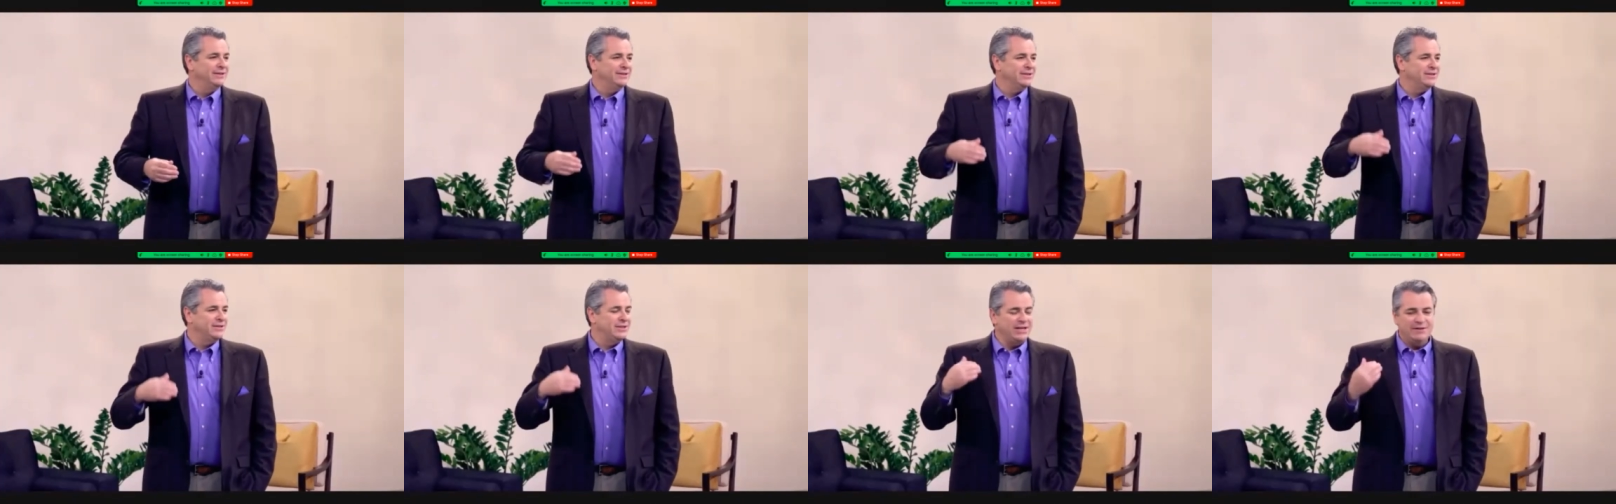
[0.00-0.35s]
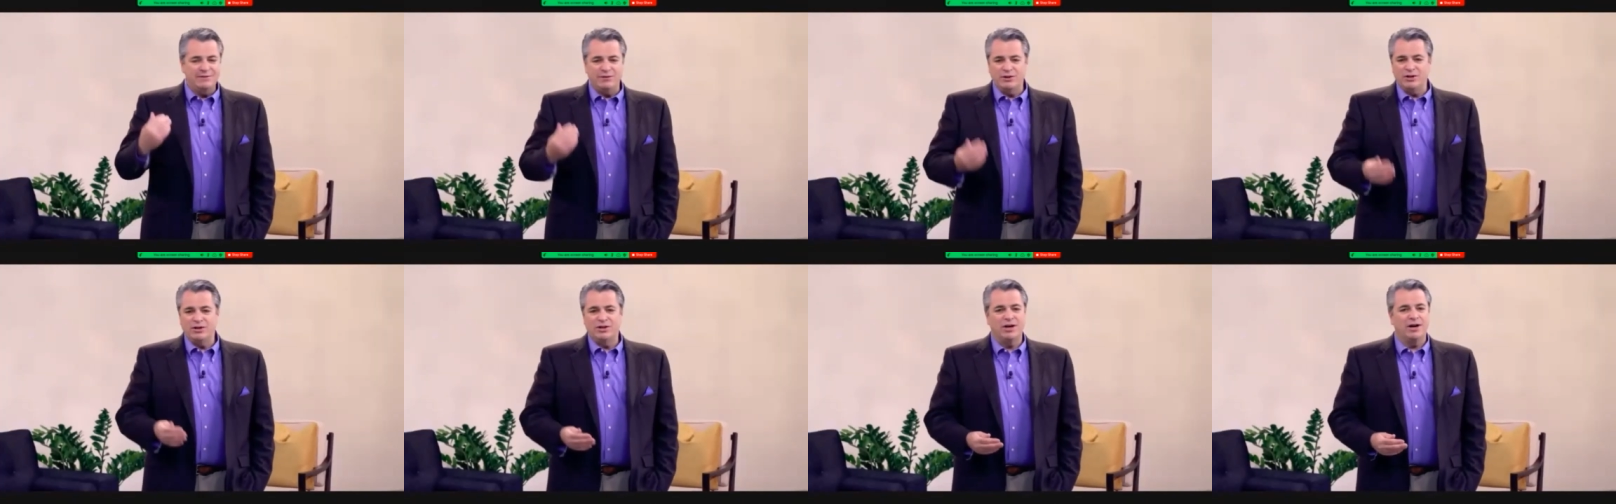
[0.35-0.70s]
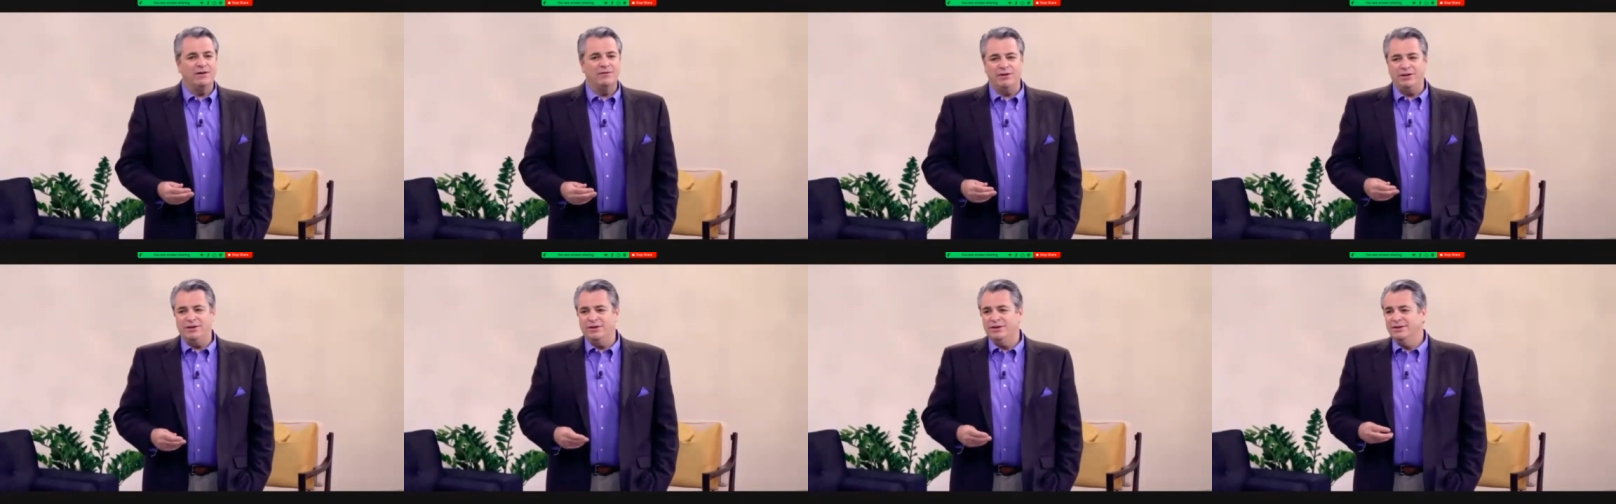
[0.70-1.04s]
Stephen
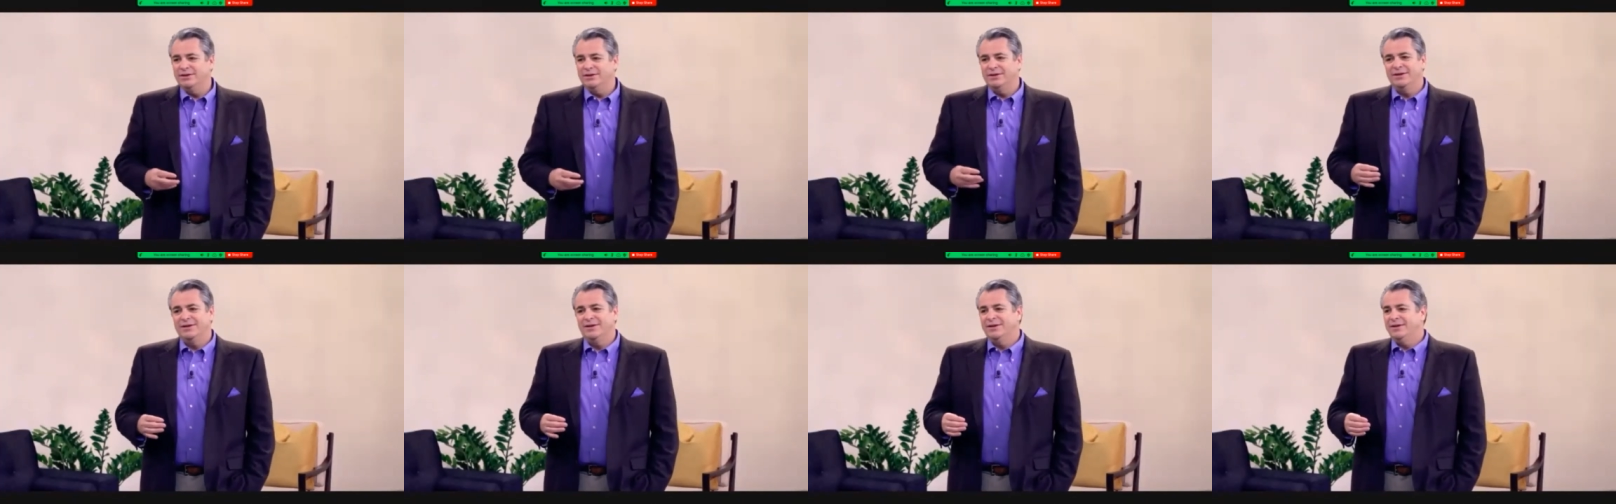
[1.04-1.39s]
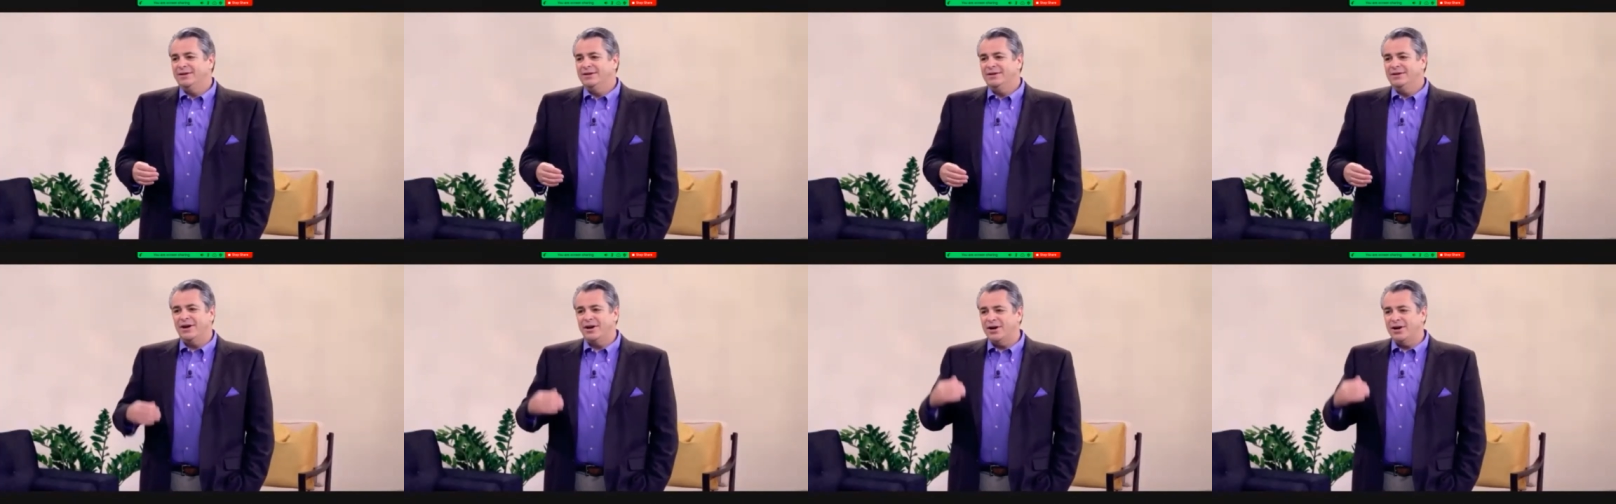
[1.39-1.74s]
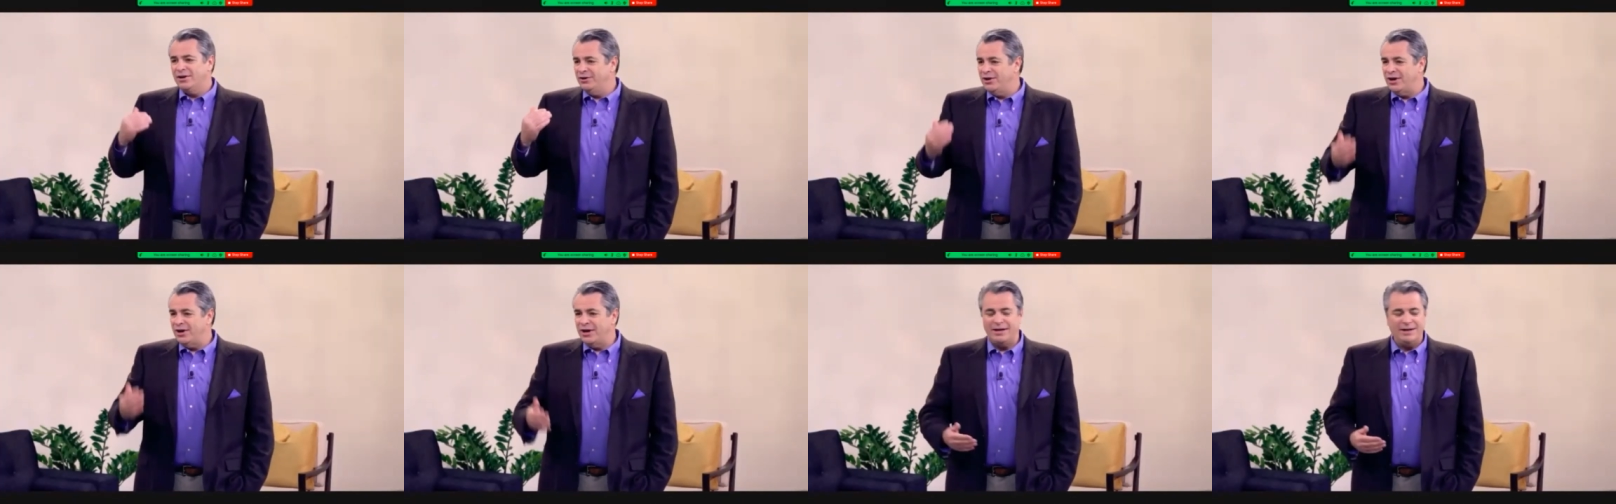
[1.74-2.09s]
Covey,
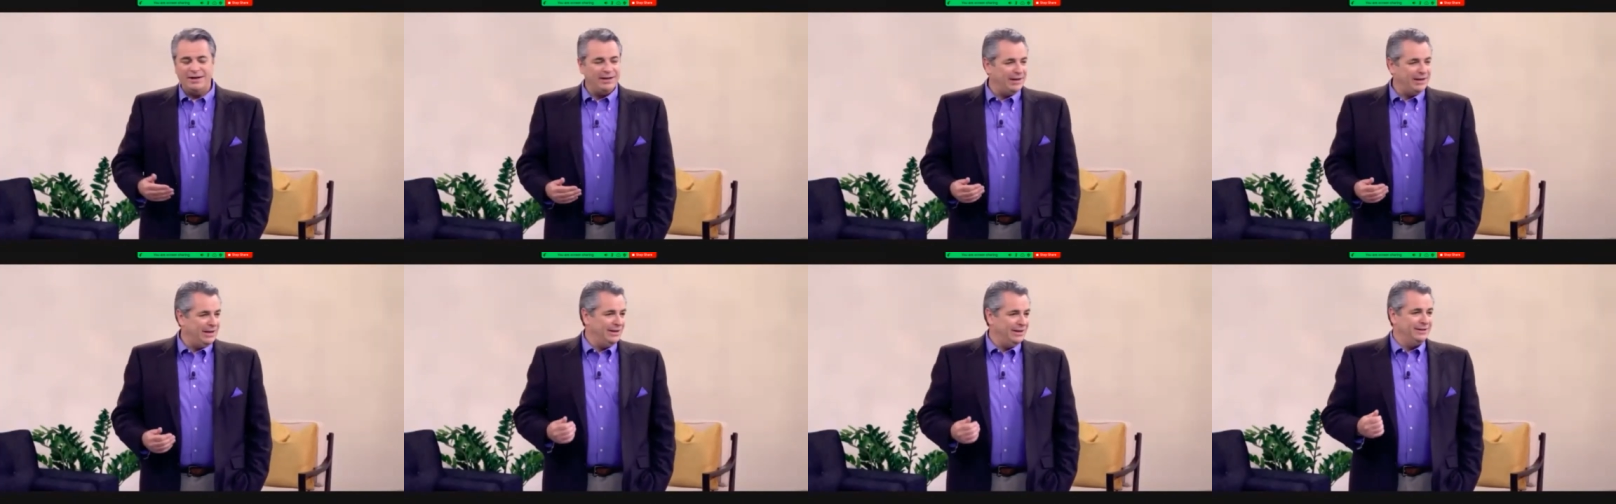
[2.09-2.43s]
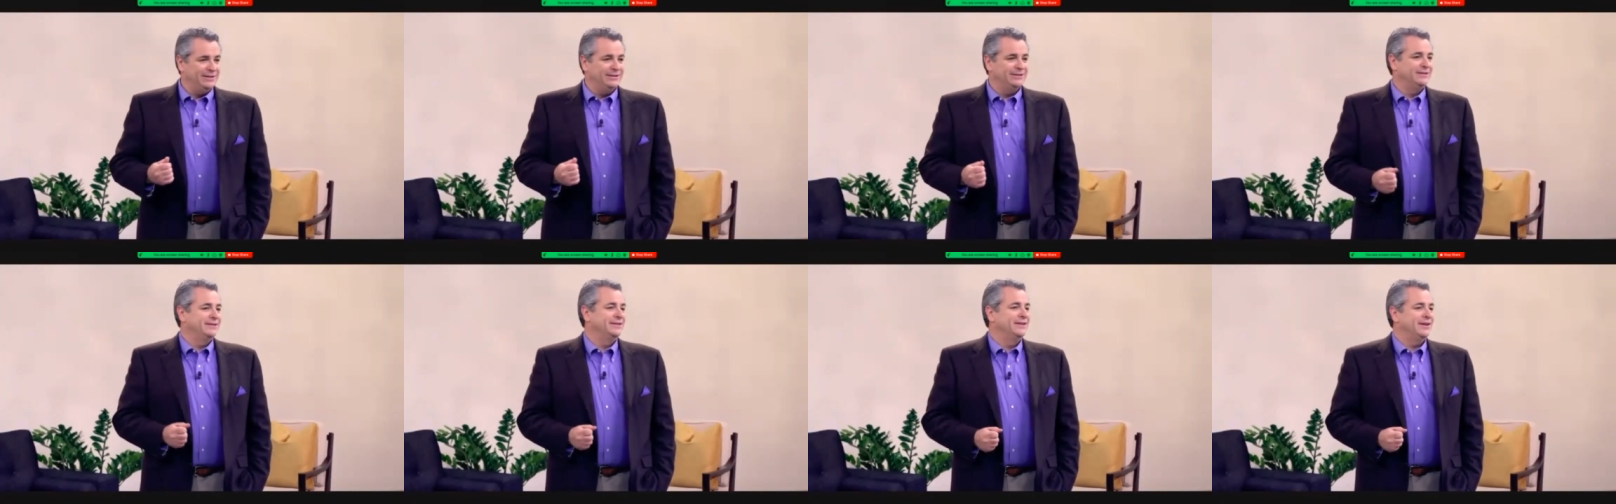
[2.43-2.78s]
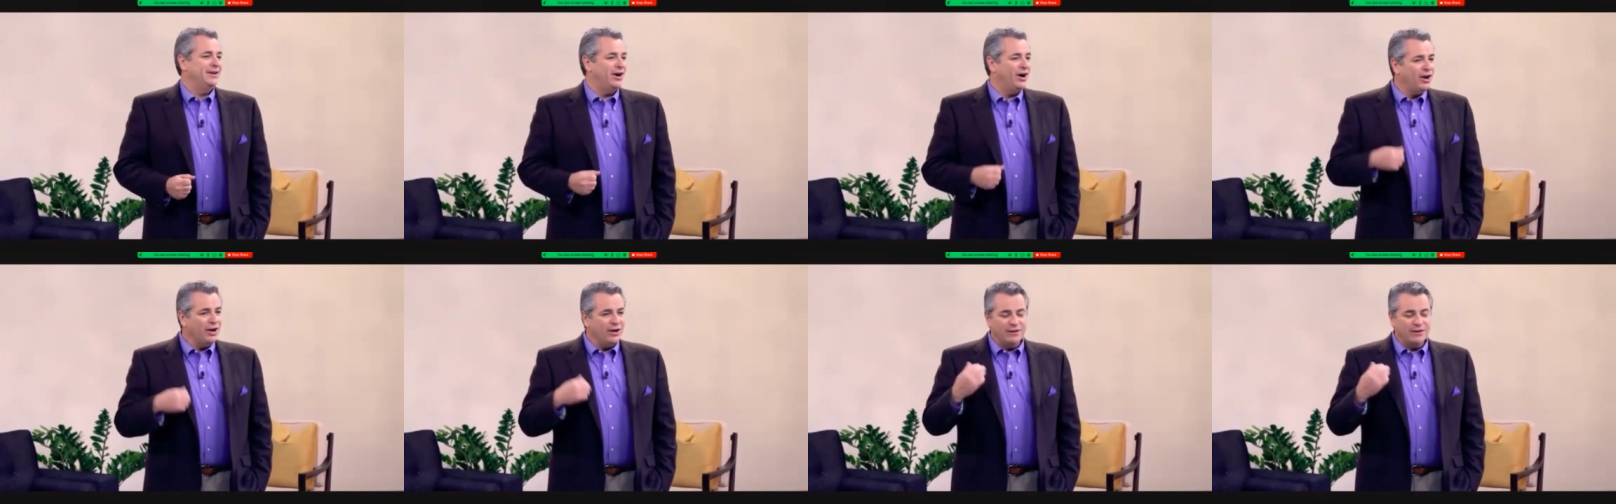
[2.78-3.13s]
Earl Nightingale,
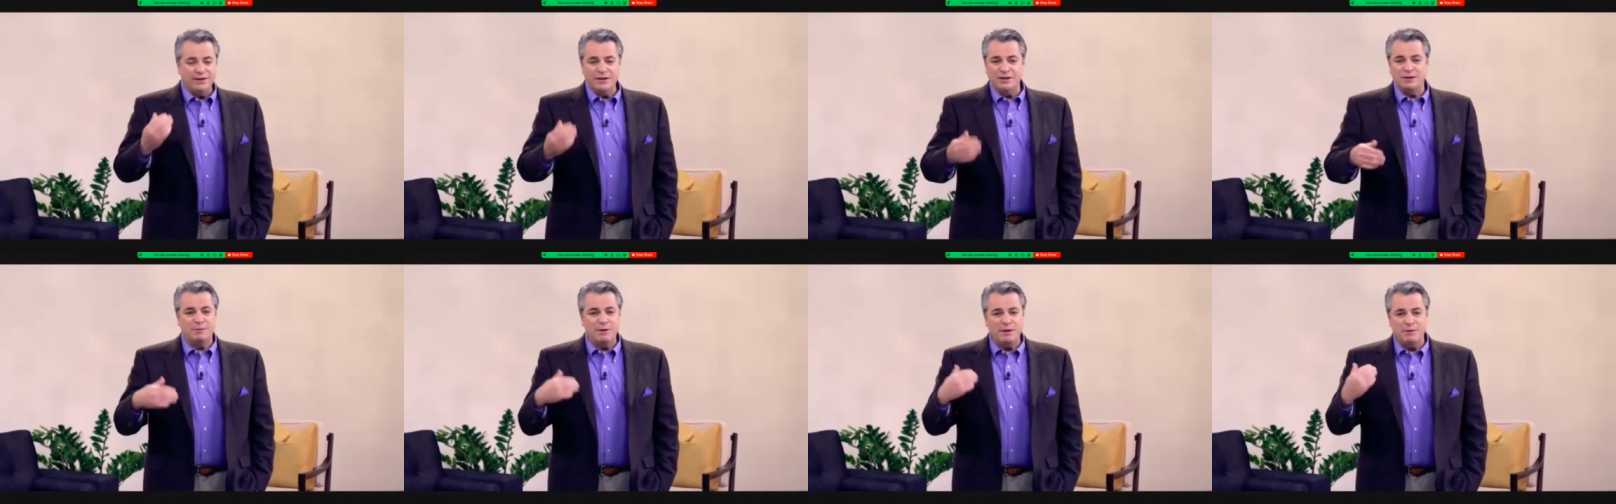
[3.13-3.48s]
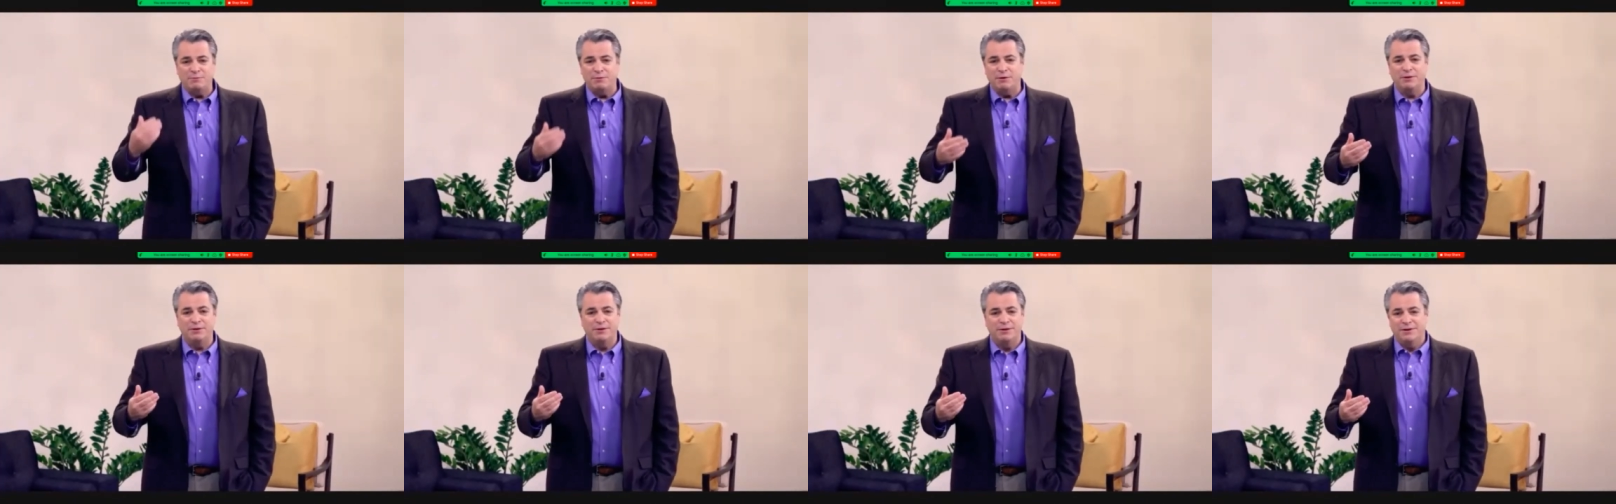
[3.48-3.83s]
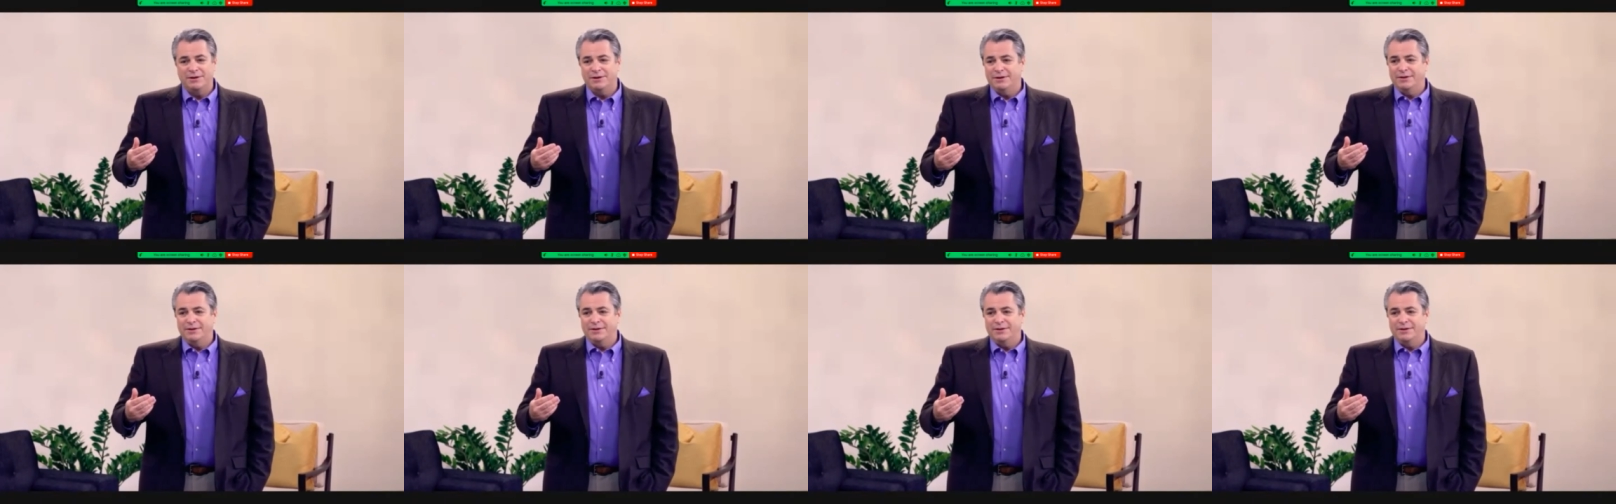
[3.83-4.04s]
all of these people,